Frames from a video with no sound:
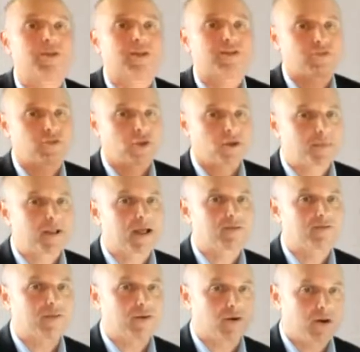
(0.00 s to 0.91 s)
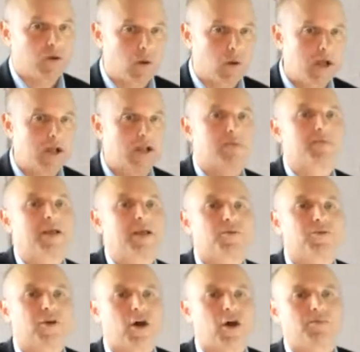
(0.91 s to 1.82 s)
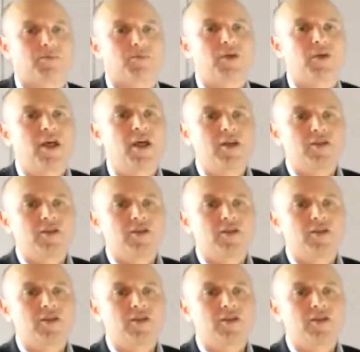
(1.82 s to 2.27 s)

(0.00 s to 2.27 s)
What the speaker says: It's not applied very well in people's homes.